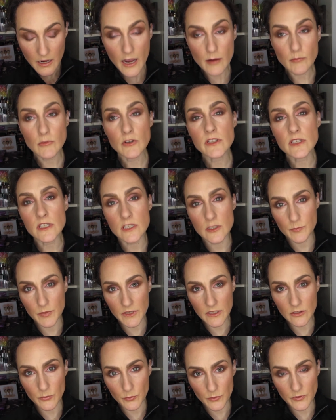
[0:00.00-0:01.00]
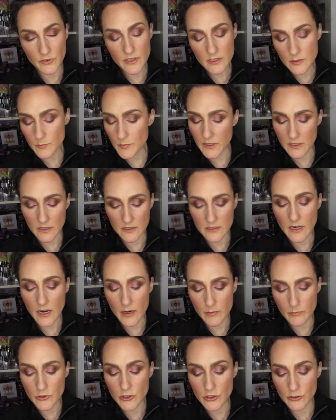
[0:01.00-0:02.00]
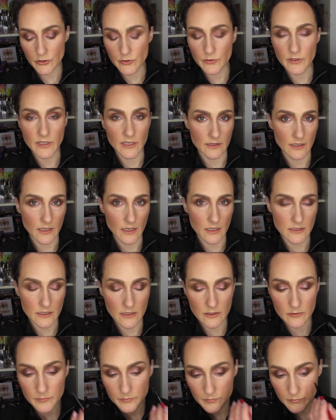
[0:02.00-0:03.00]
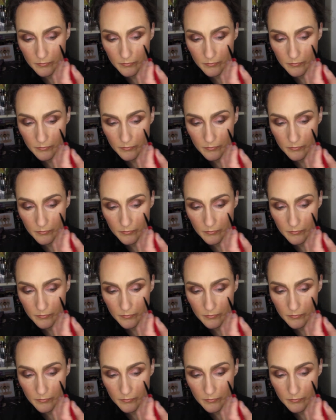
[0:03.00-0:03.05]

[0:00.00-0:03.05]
I'm going to speed through this because I'm sure you get the idea.